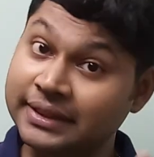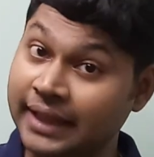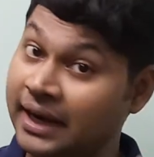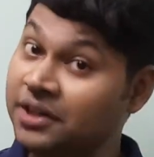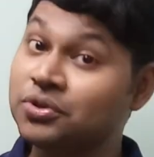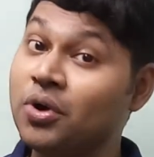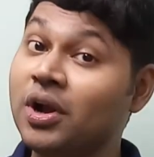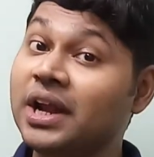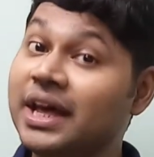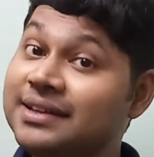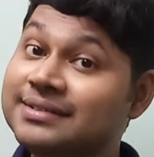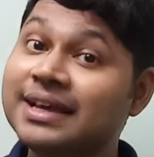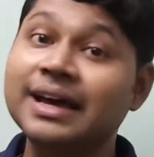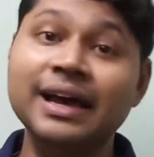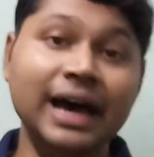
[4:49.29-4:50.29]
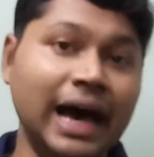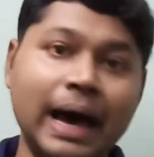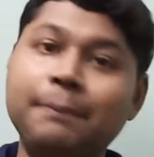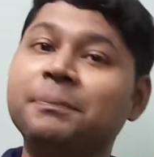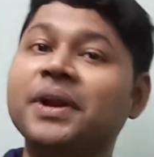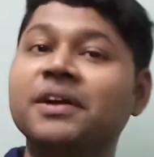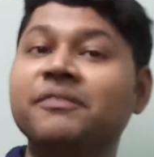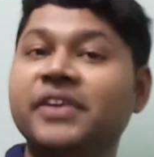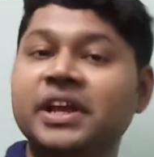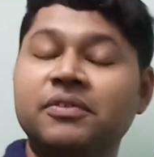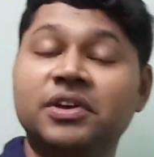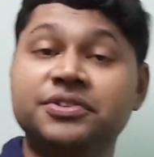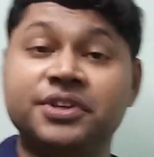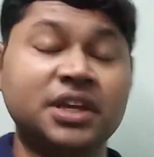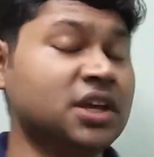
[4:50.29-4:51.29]
That is called as apparent
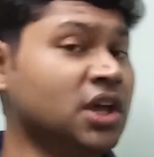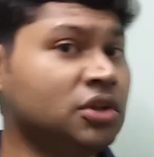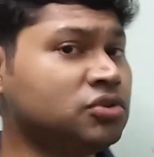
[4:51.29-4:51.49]
frequency.